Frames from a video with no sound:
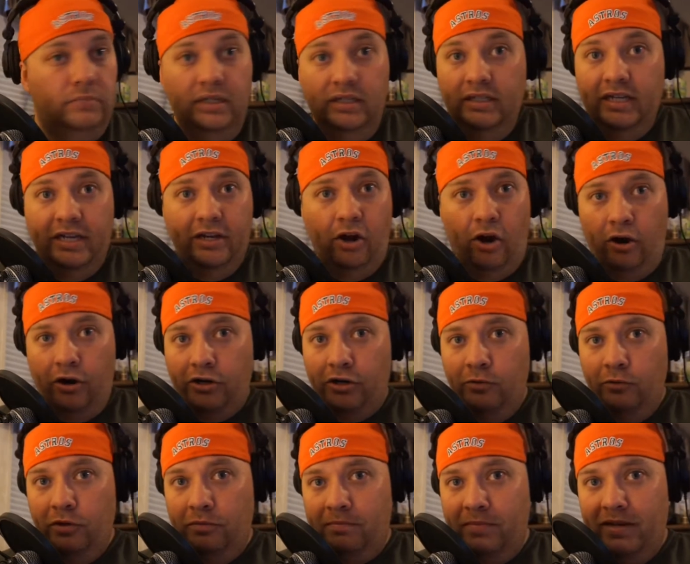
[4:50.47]
He argued
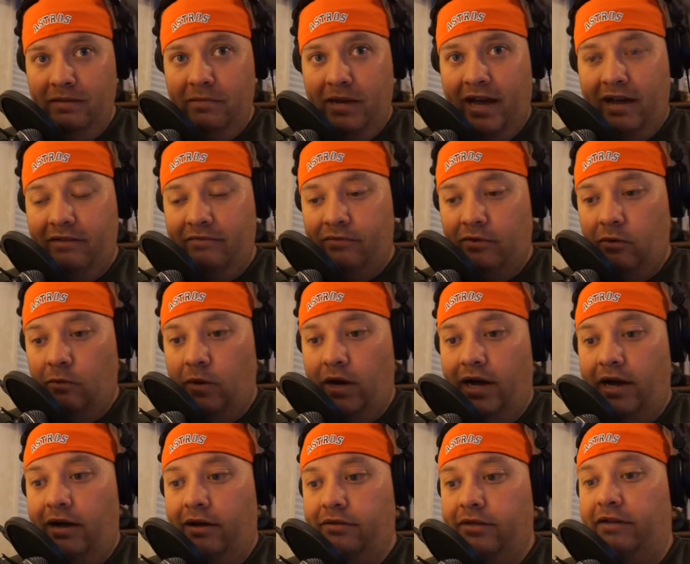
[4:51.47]
with me about it for a
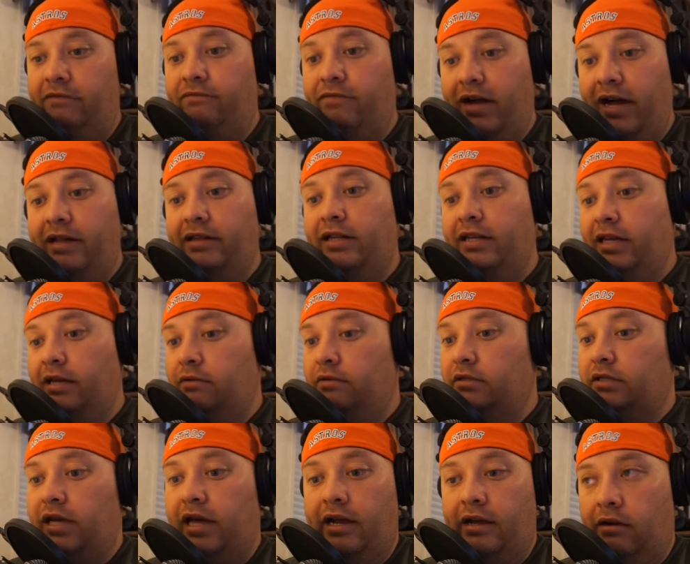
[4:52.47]
while, and then finally he was
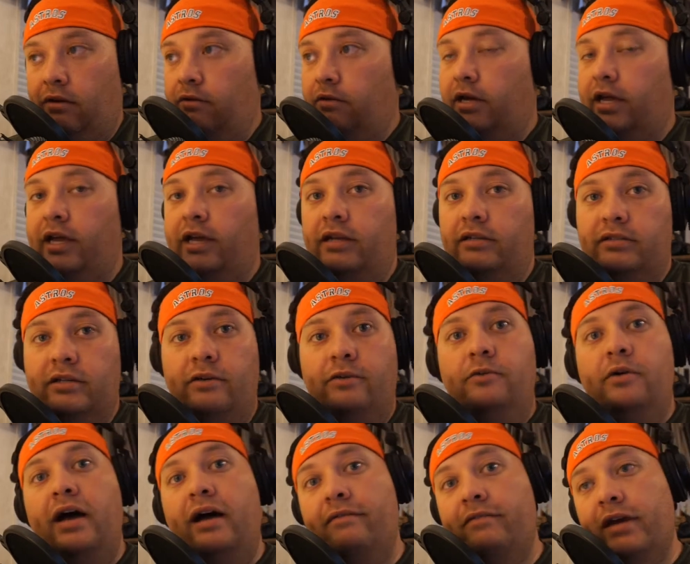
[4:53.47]
like, okay,
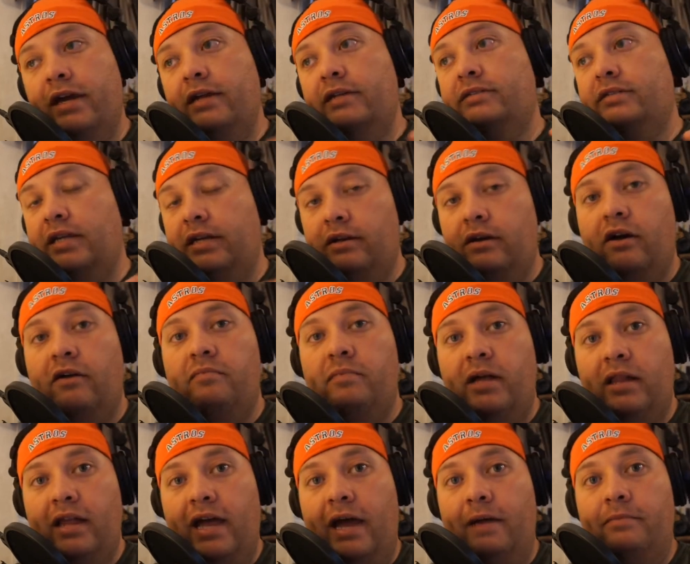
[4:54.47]
so I've got to send off my
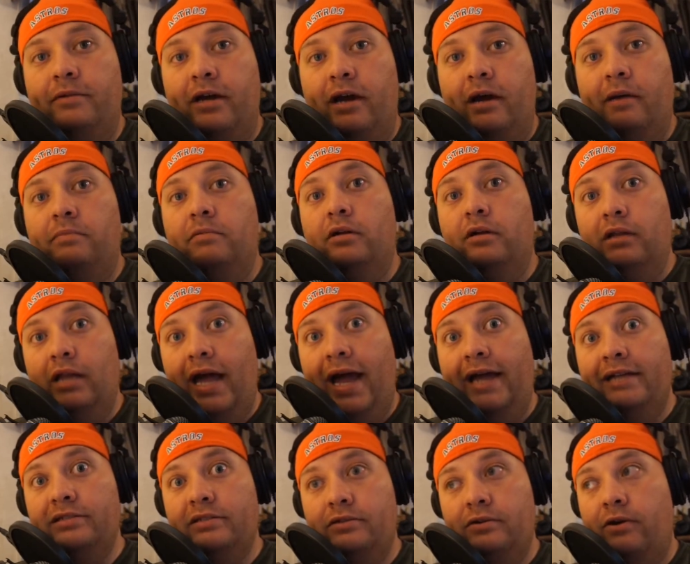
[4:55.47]
laptop.
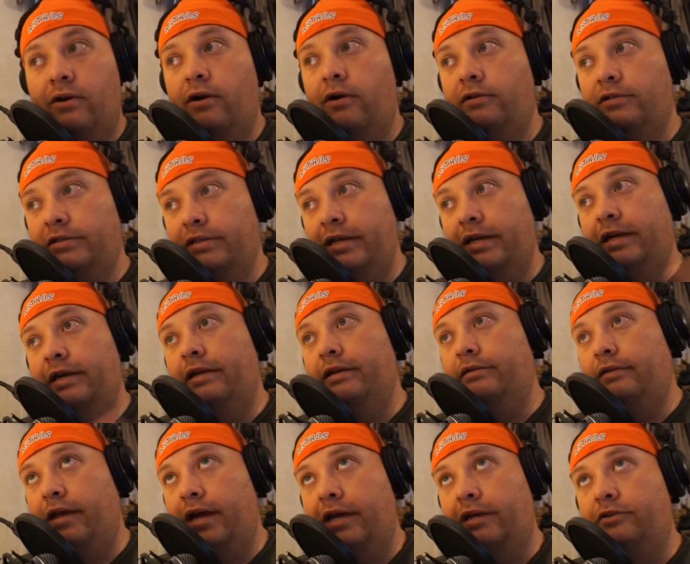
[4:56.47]
Class starts in
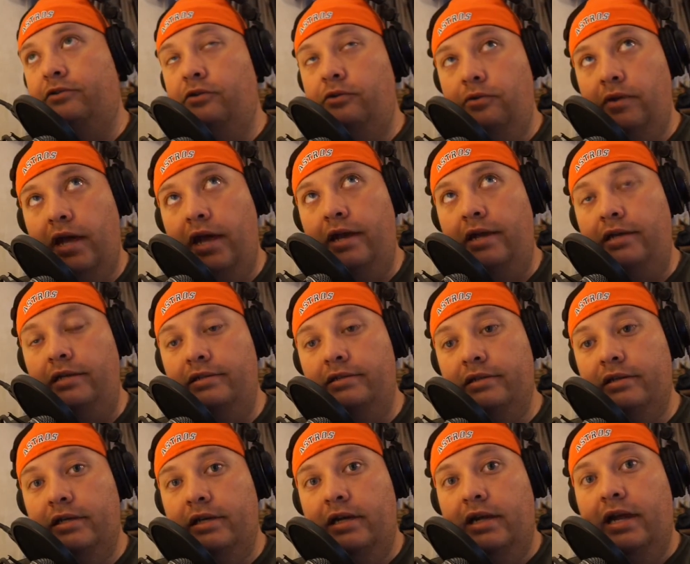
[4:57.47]
like 2 days,
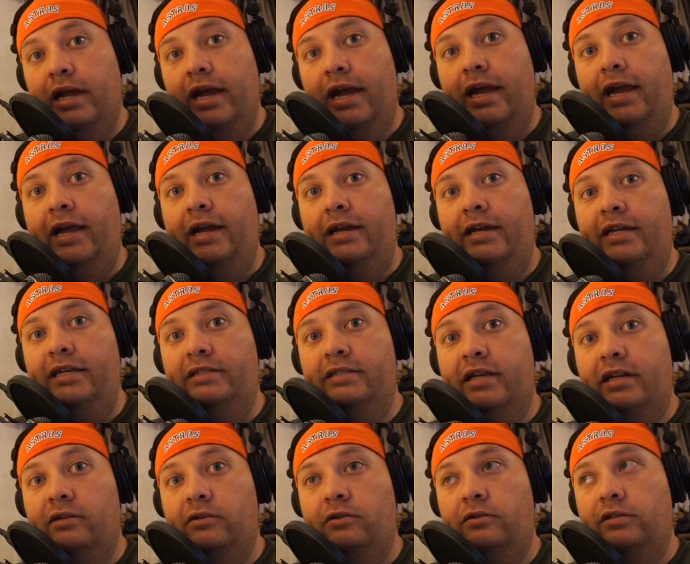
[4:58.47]
and he
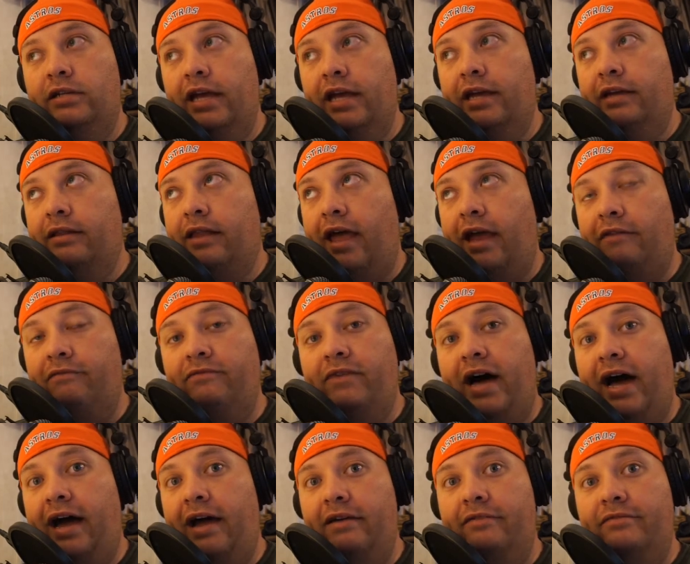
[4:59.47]
said it'll take like
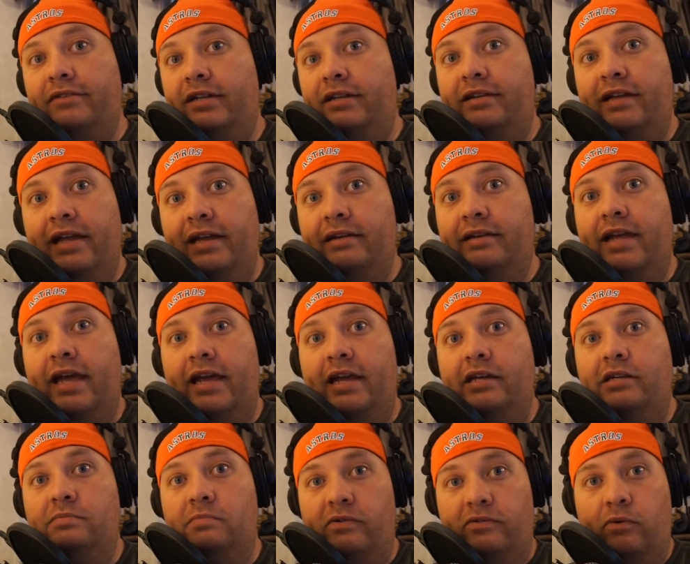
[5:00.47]
5 to 10
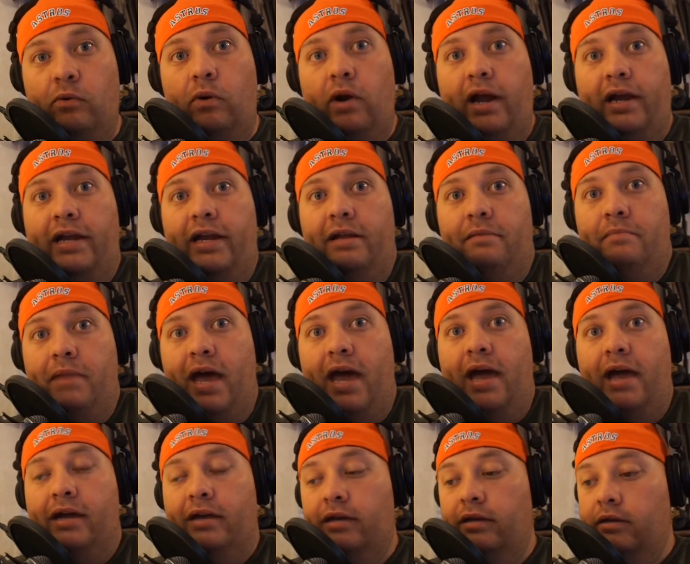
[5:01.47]
days before I get it
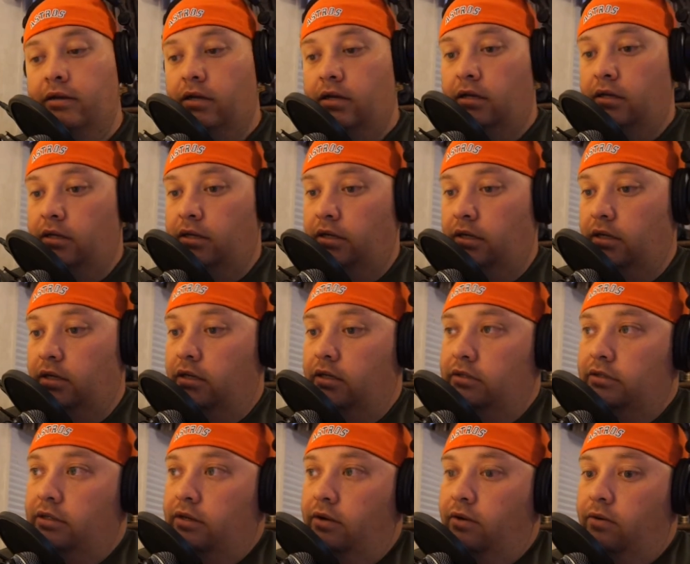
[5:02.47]
back.
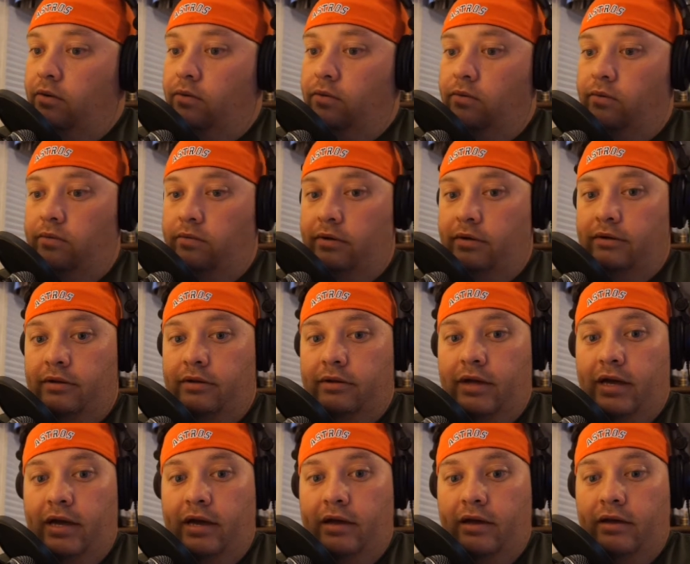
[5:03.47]
So
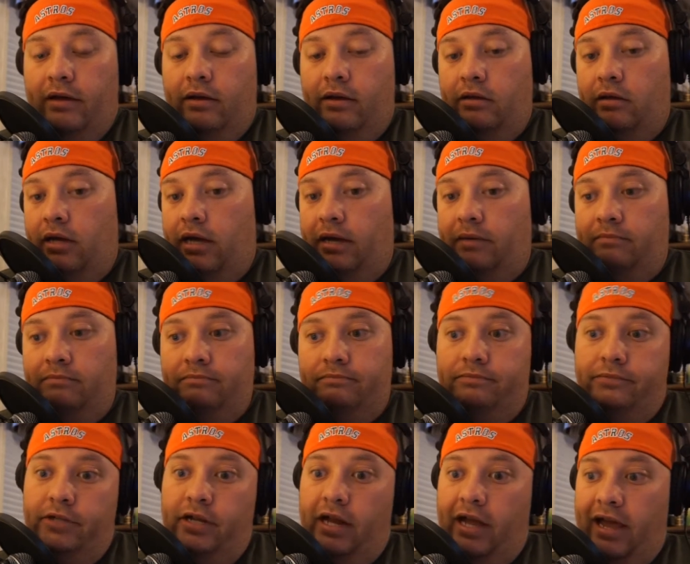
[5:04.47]
I'm
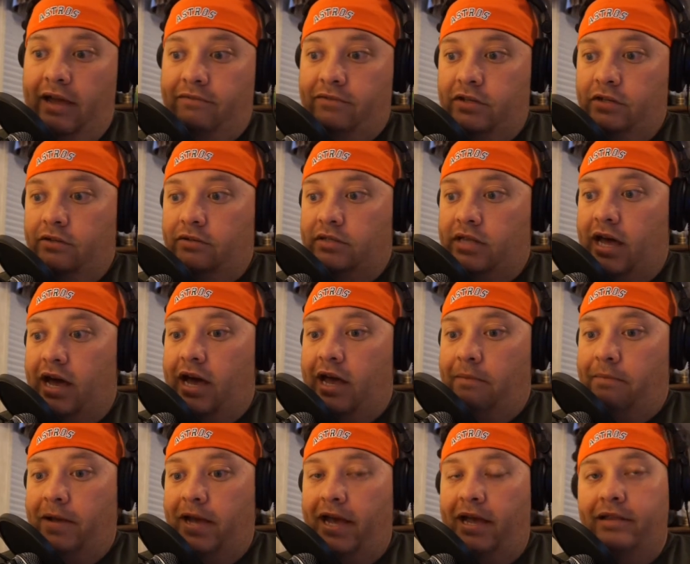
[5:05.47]
going to have to use the
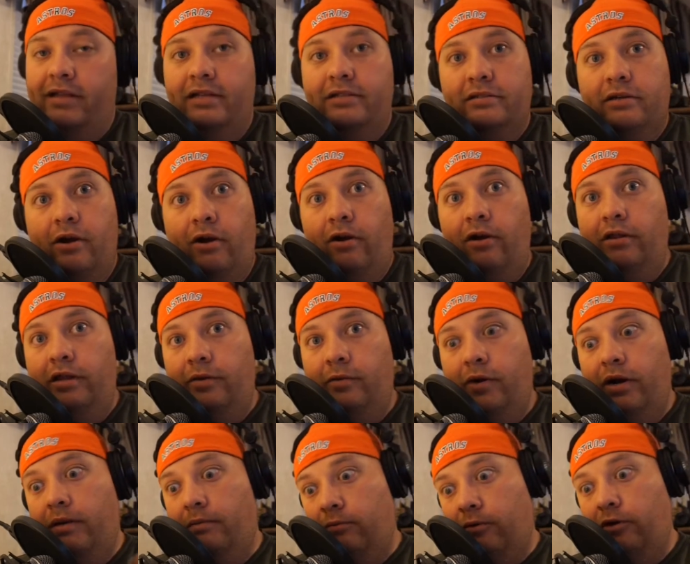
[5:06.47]
iPad. That's currently
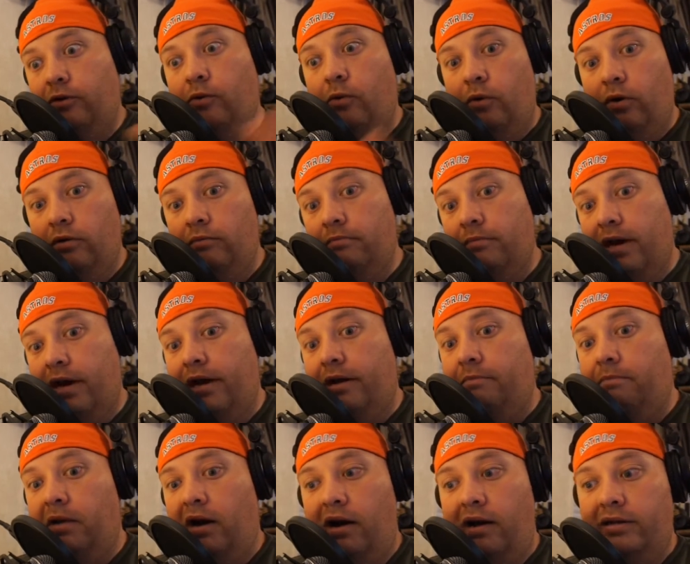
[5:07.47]
what I'm recording my
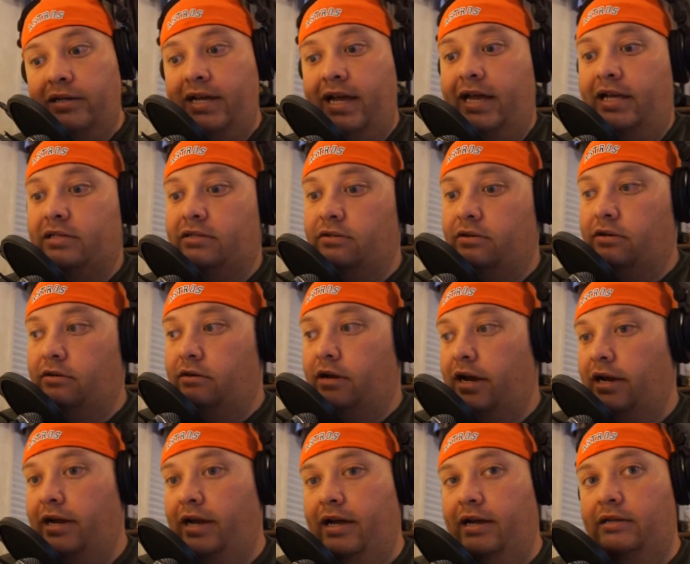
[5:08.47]
podcast on
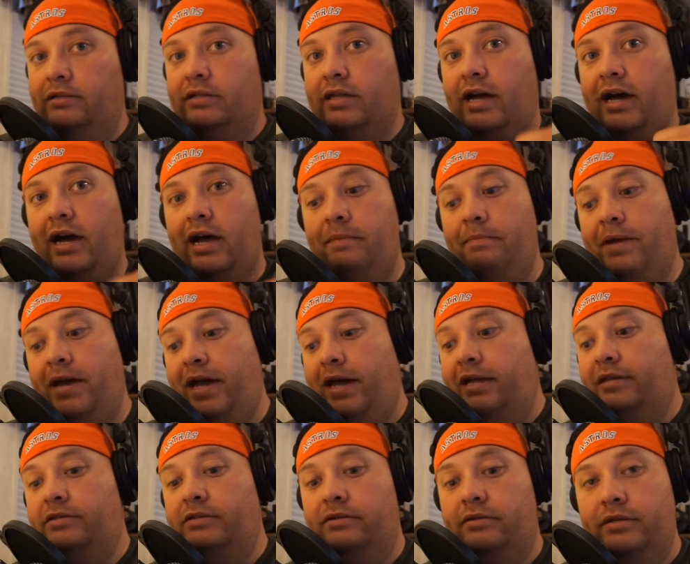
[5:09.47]
right now, is the
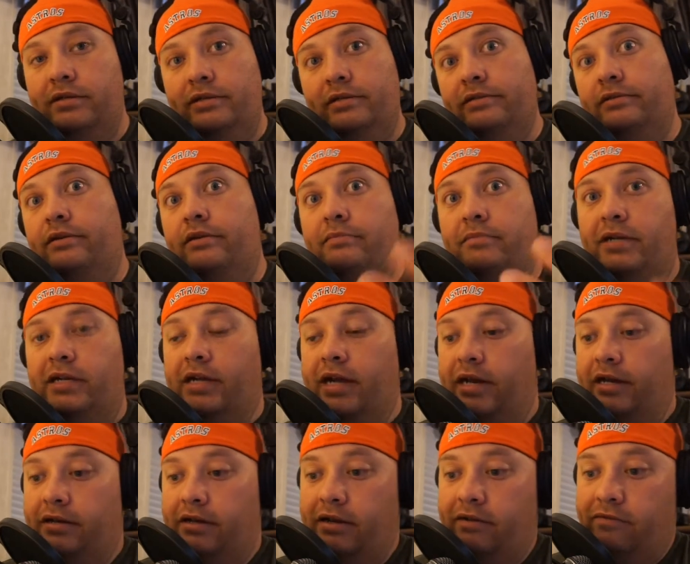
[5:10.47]
iPad, so this is going to be
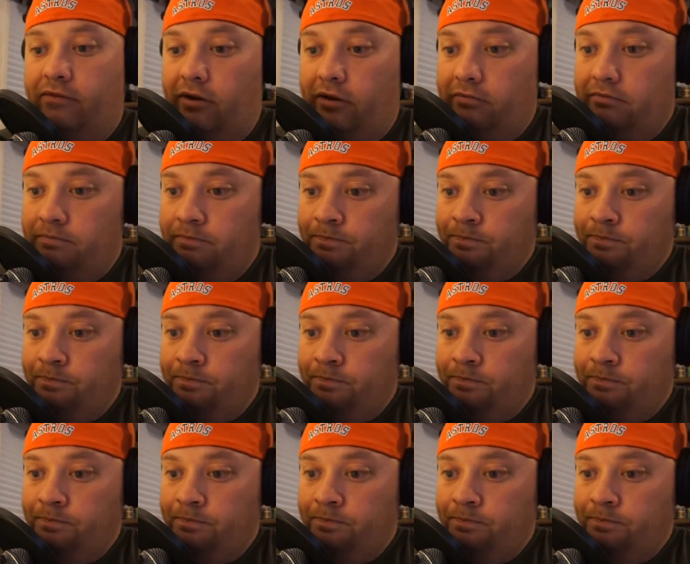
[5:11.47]
kind of different.